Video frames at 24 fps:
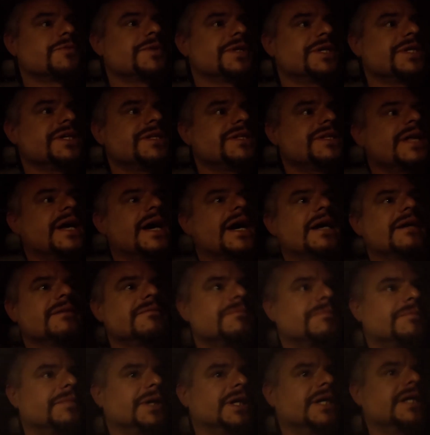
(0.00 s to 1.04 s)
we need
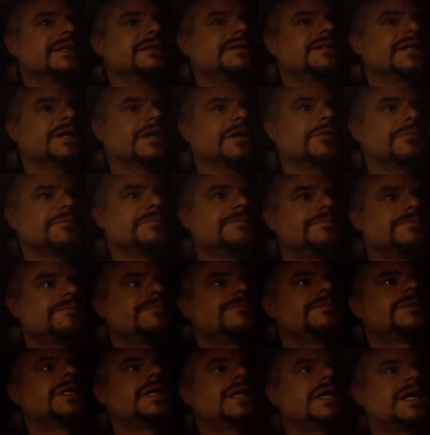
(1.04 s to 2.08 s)
that, but you know.
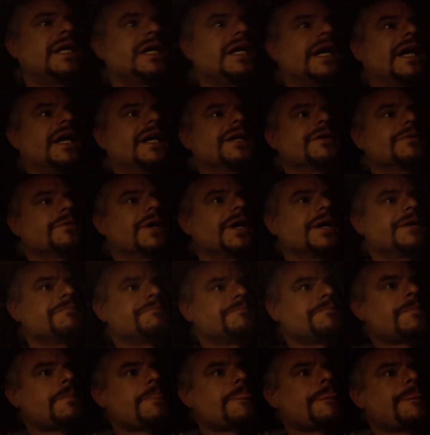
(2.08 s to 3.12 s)
Anyway,
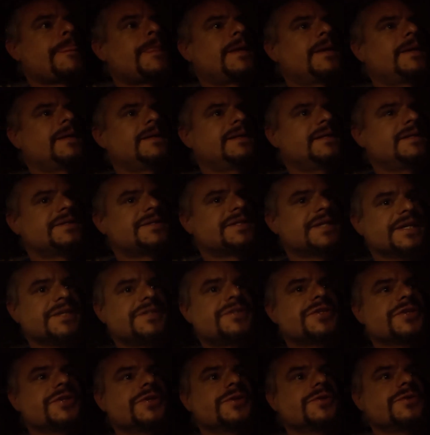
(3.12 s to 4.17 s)
stay
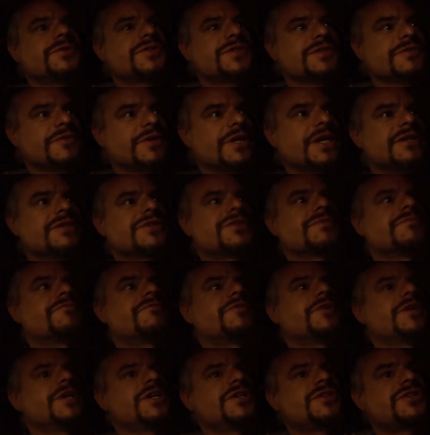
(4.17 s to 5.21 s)
tuned, see if we get into some
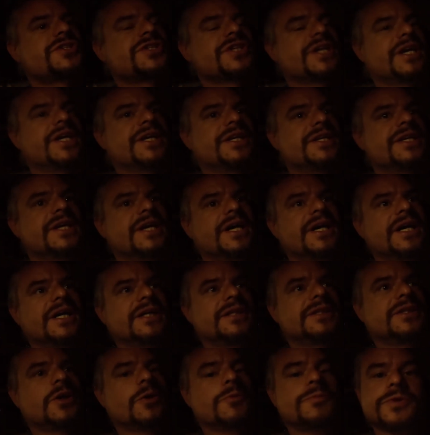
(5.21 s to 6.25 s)
fish, and
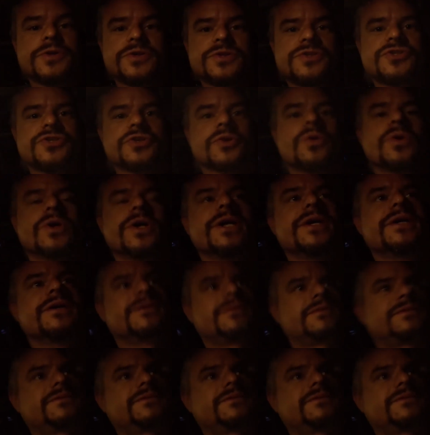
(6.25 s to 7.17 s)
hope you enjoy.